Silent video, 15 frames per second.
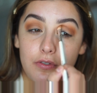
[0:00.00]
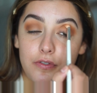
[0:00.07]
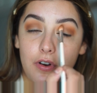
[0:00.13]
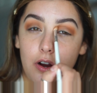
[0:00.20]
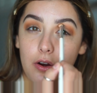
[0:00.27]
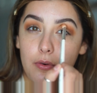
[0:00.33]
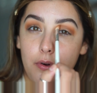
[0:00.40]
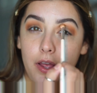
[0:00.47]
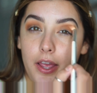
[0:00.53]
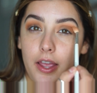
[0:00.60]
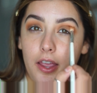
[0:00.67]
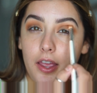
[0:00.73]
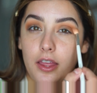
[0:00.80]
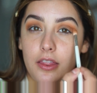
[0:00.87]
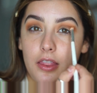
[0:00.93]
far
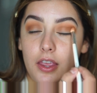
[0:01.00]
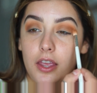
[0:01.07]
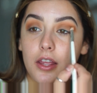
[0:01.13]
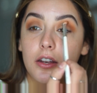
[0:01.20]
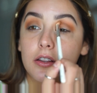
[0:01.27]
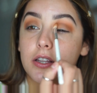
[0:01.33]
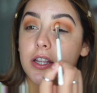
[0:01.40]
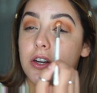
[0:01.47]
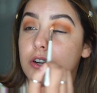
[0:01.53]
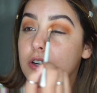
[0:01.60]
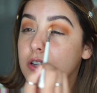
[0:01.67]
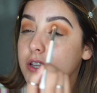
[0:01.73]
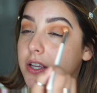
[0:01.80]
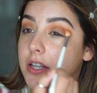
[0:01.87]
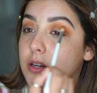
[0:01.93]
away, and then
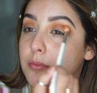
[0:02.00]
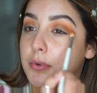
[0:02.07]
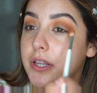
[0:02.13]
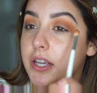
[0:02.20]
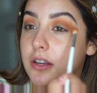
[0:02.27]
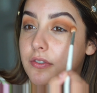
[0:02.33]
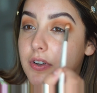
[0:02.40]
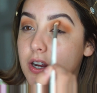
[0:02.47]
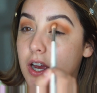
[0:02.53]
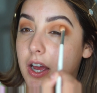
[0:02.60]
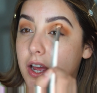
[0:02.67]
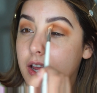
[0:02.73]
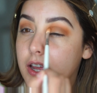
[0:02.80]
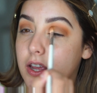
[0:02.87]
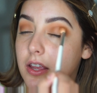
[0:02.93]
literally in a blink of an
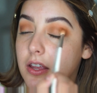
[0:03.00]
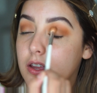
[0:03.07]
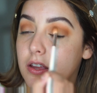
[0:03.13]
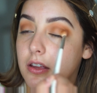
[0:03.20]
eye,